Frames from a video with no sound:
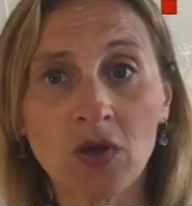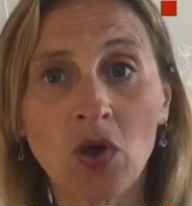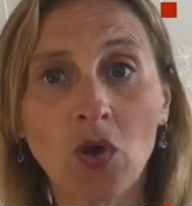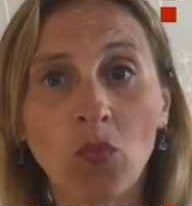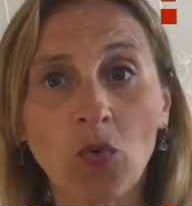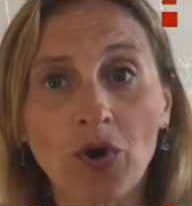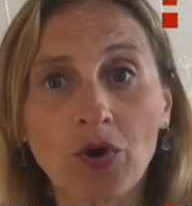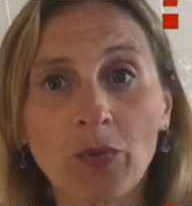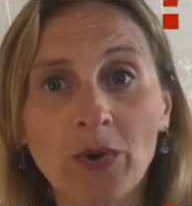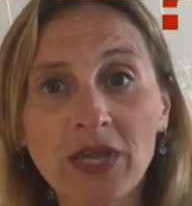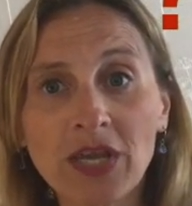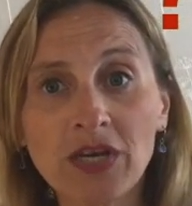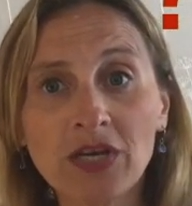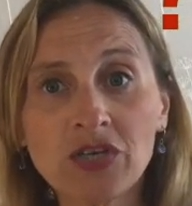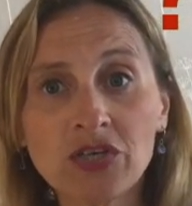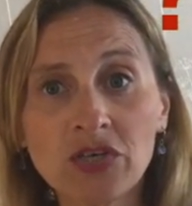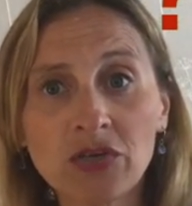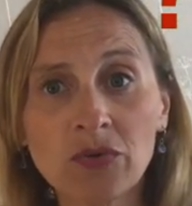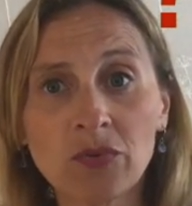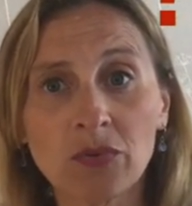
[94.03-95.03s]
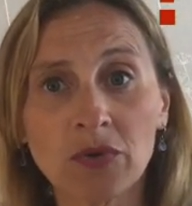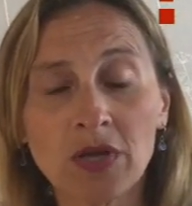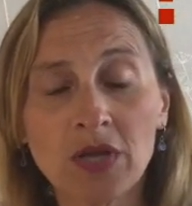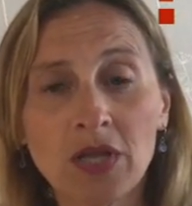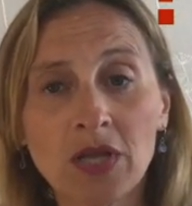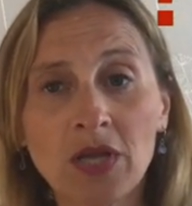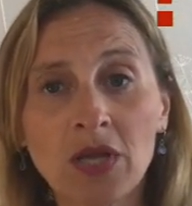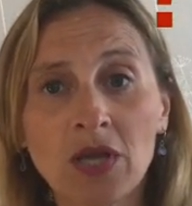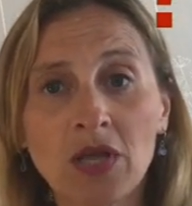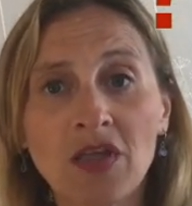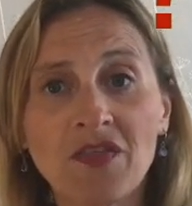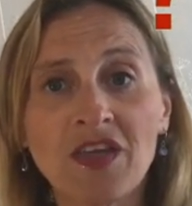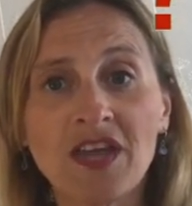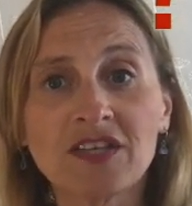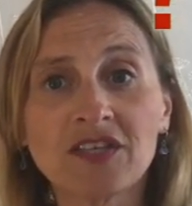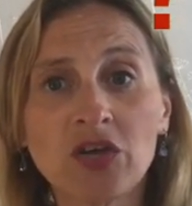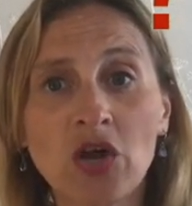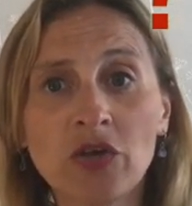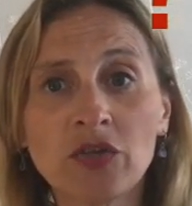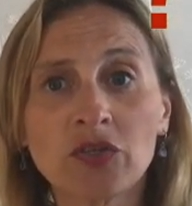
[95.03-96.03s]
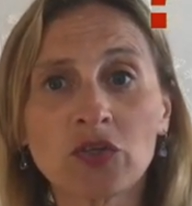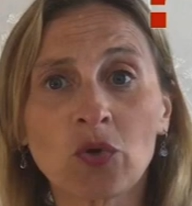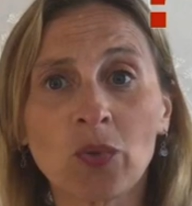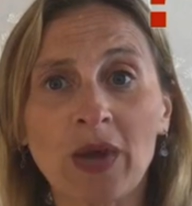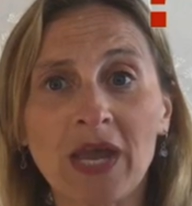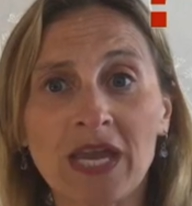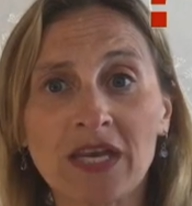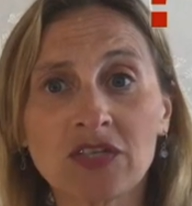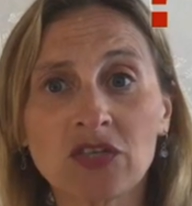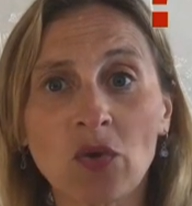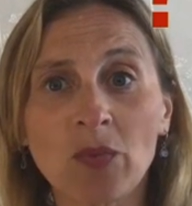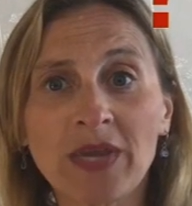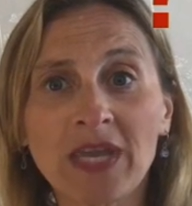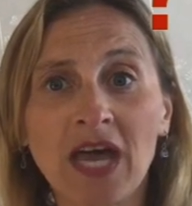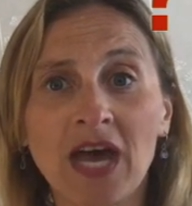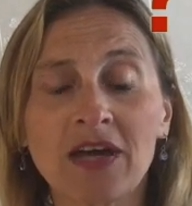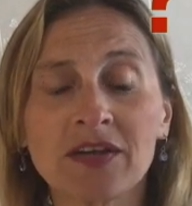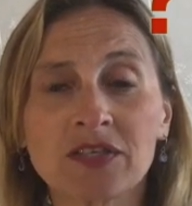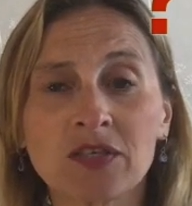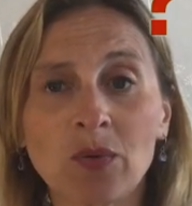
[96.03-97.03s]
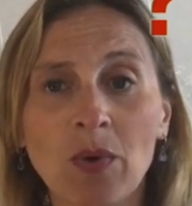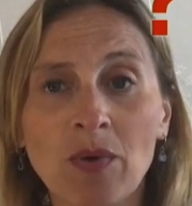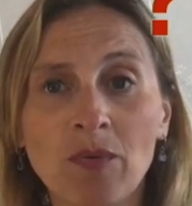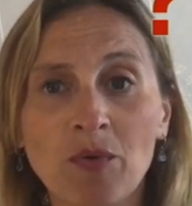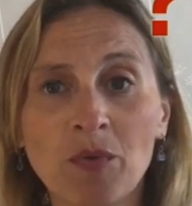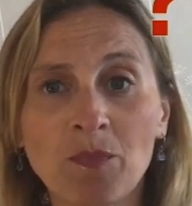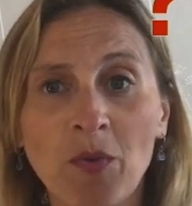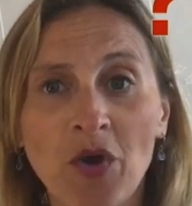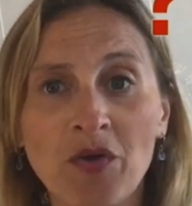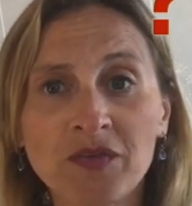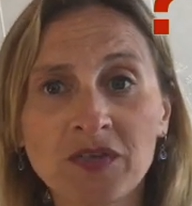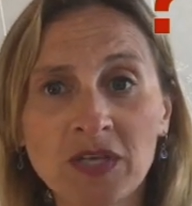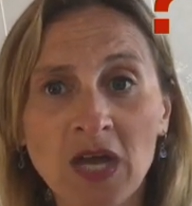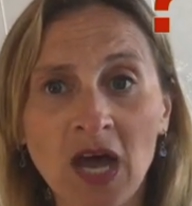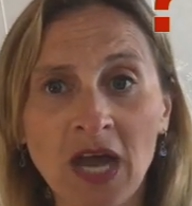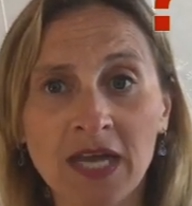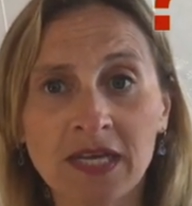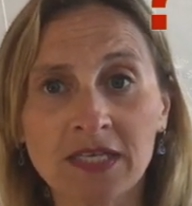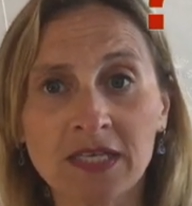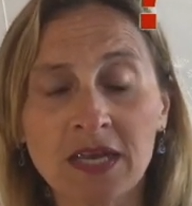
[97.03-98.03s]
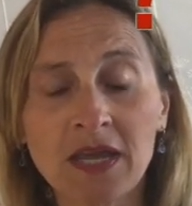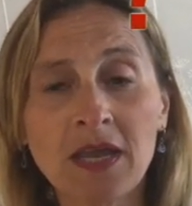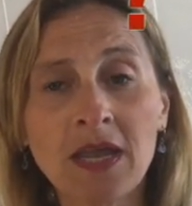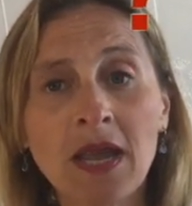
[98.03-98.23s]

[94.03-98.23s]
What are we going to do? There's no squared, so we can't square root both sides.